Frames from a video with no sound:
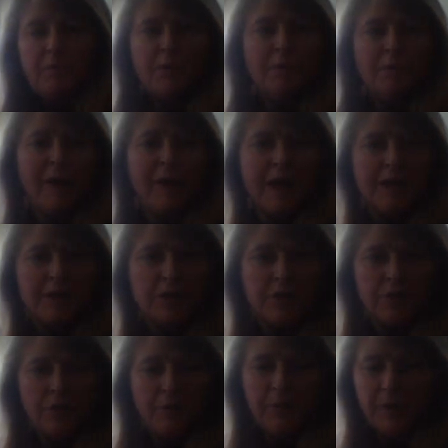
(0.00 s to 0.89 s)
per
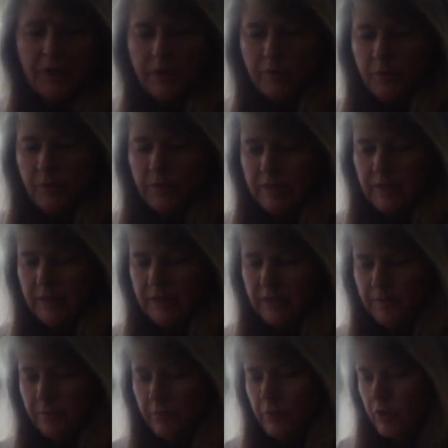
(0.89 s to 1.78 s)
batch, so I'm putting in 1
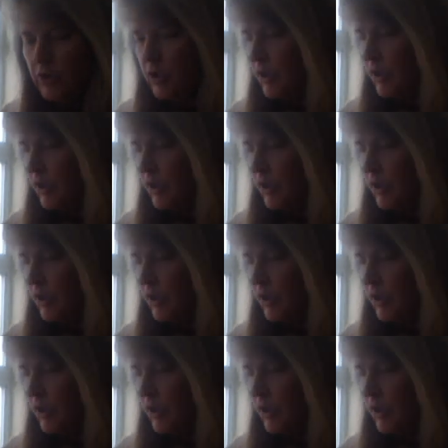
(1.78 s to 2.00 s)
teaspoon of